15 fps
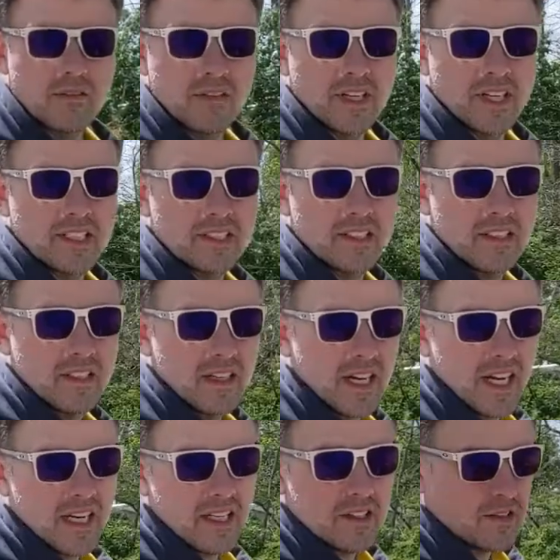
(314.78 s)
thanks to
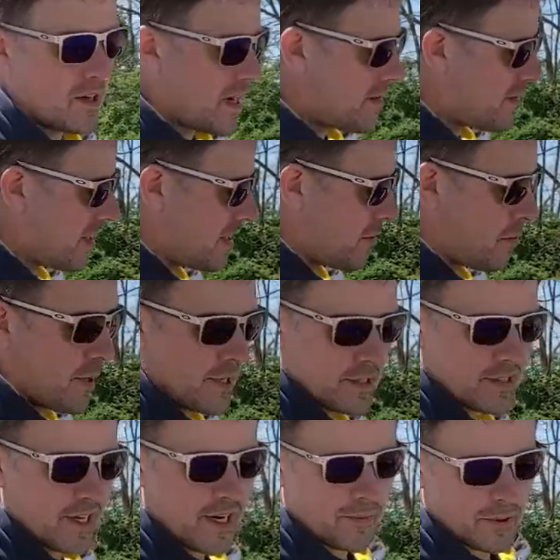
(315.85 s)
Andy's driving and a well
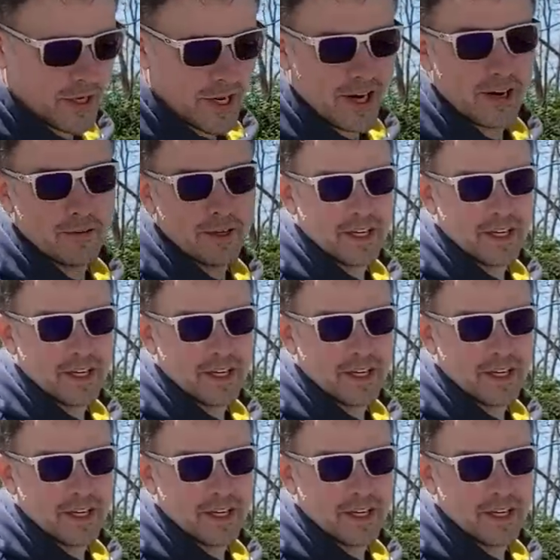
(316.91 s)
set up car, we